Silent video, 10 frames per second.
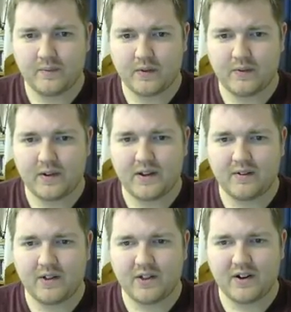we did
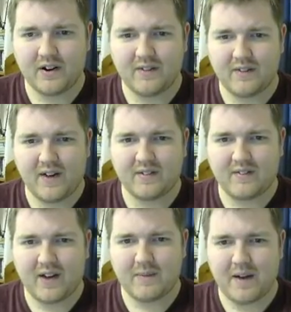with 35
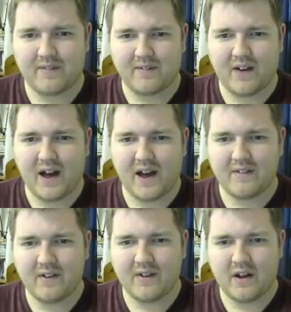divided by 5,